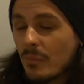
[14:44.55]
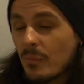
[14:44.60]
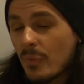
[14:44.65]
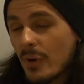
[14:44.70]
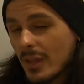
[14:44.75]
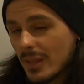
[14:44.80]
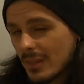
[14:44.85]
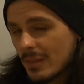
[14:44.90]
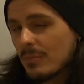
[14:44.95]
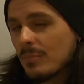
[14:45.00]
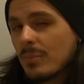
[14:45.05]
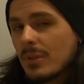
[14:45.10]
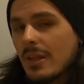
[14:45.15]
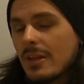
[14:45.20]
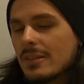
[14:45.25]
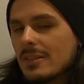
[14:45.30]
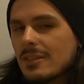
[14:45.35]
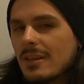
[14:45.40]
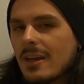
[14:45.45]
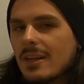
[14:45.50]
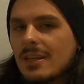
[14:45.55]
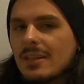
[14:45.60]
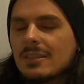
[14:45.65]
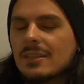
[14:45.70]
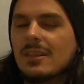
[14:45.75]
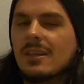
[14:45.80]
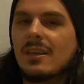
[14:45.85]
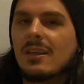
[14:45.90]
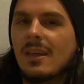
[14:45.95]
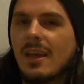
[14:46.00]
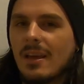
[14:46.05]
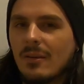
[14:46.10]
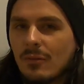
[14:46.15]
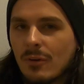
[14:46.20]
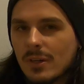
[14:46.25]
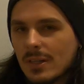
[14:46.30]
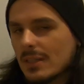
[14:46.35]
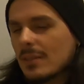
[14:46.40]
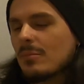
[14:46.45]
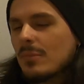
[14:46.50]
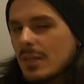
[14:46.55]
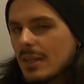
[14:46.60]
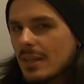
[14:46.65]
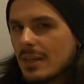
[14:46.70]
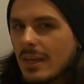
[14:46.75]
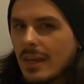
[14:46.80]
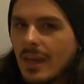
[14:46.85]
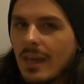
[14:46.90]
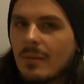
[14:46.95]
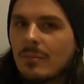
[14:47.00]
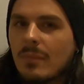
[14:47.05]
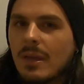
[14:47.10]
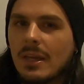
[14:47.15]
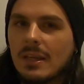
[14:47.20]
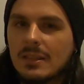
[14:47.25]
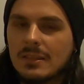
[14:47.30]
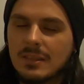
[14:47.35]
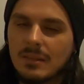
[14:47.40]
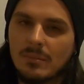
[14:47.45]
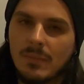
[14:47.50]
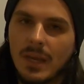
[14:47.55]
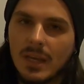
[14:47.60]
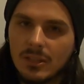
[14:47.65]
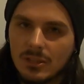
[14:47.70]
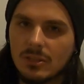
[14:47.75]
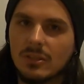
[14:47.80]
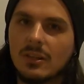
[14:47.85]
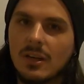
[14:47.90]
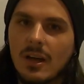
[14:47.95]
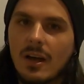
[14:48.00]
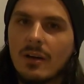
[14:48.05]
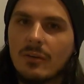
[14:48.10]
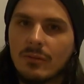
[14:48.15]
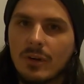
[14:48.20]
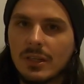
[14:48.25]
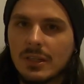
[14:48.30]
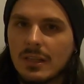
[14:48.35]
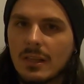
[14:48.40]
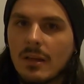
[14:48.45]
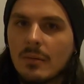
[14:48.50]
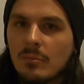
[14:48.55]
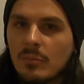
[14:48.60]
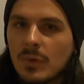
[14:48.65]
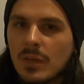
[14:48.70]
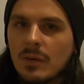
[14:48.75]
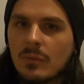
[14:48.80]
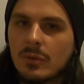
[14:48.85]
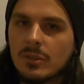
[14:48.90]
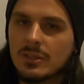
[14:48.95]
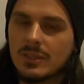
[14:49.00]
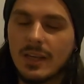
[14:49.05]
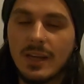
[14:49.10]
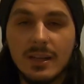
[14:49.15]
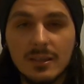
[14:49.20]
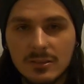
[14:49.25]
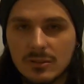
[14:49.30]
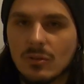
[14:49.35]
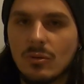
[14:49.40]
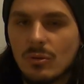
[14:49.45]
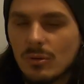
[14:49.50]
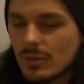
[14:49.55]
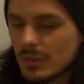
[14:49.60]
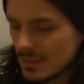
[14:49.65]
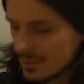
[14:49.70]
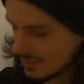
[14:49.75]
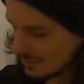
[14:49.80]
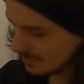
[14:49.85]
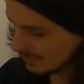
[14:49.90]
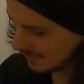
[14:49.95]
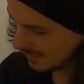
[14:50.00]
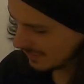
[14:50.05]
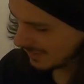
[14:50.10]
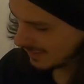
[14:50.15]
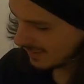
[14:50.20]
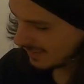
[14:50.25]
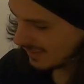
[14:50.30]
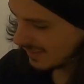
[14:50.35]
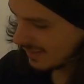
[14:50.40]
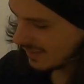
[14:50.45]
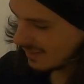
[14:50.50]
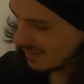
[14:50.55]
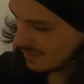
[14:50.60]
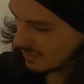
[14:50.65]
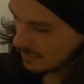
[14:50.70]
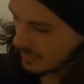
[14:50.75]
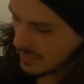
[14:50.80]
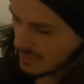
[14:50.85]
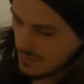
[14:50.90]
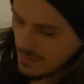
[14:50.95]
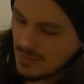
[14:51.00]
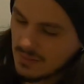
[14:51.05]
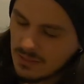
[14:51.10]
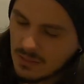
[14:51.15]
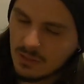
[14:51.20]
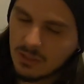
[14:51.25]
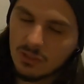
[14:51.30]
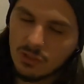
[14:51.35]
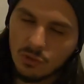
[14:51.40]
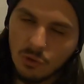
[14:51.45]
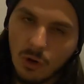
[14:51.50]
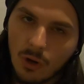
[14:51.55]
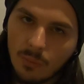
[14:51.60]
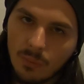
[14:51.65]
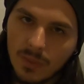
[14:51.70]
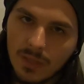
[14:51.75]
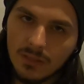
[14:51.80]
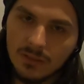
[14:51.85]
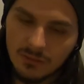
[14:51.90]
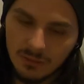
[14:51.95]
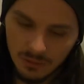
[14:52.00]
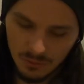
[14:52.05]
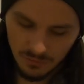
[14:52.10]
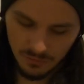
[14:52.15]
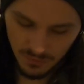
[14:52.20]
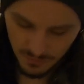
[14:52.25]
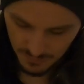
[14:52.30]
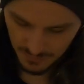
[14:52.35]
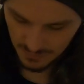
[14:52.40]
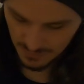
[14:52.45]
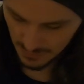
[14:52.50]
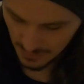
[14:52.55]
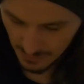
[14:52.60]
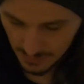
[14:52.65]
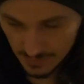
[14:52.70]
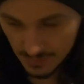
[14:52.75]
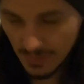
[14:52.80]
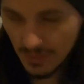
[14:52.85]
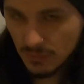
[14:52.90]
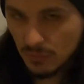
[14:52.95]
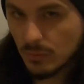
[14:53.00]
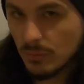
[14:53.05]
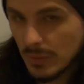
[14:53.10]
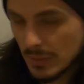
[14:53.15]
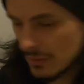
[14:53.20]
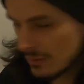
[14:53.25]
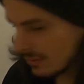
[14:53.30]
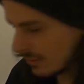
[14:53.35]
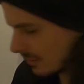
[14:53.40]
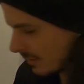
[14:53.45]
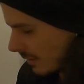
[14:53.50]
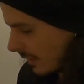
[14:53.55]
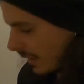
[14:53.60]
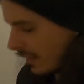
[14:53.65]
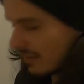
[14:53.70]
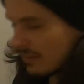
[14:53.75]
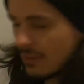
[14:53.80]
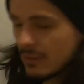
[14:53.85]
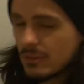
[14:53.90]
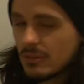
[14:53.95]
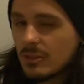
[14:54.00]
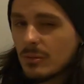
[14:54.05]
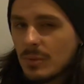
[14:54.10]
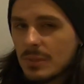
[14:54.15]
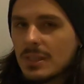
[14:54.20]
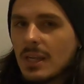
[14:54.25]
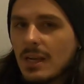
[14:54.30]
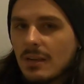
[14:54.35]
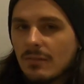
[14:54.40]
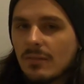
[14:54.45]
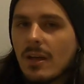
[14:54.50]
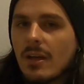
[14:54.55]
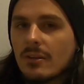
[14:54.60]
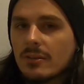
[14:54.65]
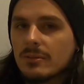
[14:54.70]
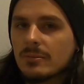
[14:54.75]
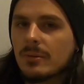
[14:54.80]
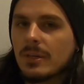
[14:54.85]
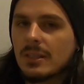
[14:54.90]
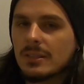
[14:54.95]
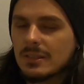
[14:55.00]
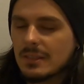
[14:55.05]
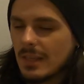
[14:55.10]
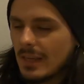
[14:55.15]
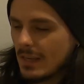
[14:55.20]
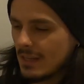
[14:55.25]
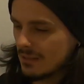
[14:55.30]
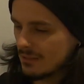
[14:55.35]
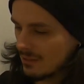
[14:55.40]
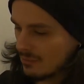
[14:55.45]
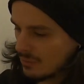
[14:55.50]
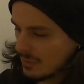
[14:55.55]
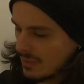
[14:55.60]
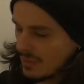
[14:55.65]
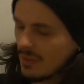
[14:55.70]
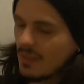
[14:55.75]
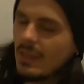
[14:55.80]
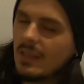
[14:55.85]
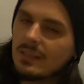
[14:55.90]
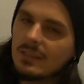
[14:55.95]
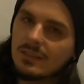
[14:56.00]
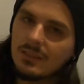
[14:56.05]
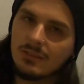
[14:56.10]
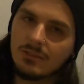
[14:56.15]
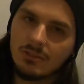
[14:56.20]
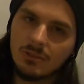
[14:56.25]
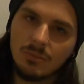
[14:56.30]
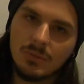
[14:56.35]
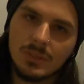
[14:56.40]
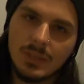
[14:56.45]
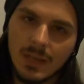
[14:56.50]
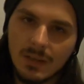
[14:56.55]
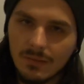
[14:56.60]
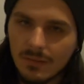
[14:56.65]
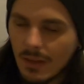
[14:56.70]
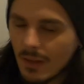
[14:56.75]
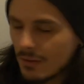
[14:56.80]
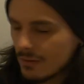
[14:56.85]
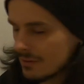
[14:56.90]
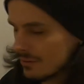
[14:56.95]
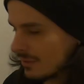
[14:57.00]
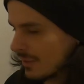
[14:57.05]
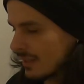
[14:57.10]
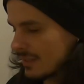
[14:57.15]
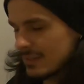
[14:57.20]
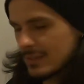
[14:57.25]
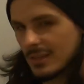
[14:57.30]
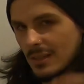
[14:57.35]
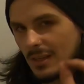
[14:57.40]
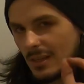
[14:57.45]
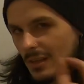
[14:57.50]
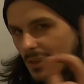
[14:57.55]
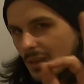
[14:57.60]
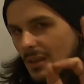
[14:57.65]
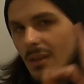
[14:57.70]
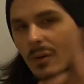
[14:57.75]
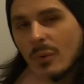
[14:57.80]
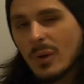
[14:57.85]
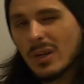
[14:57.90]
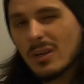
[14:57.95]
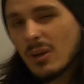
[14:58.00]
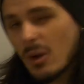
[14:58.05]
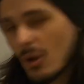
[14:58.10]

But the plus side is, running a bigger cam means it makes your car run lumpy, which sounds awesome. But these are just drop-ins, 256, these will be good. And I've got Supertech valve springs in the head, so with these and the Supertech valve springs, we're